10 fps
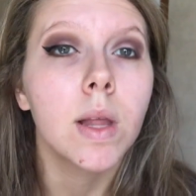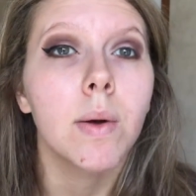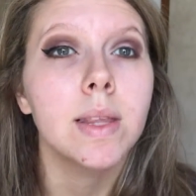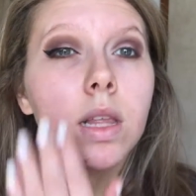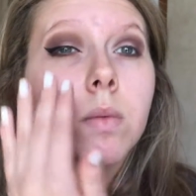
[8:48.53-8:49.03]

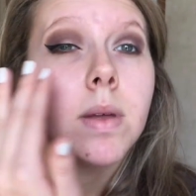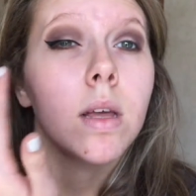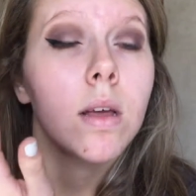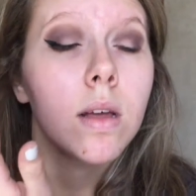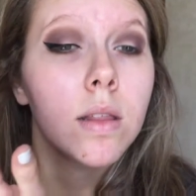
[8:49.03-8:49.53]
Oh, it's a little
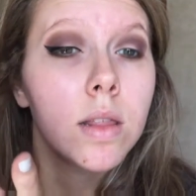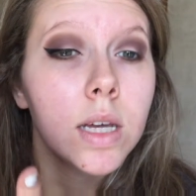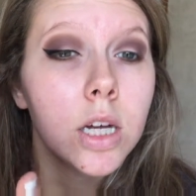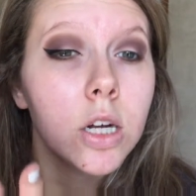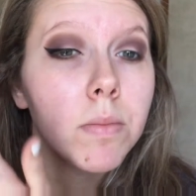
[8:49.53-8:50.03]
bit
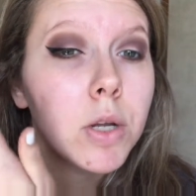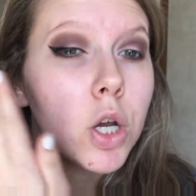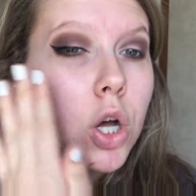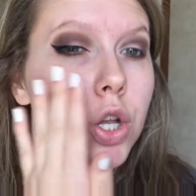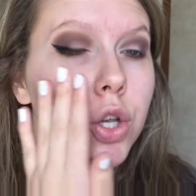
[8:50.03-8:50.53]
thicker, but
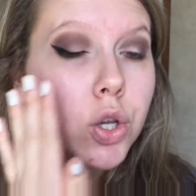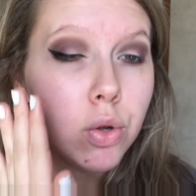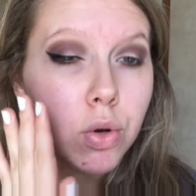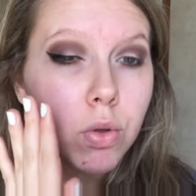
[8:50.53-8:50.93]
not too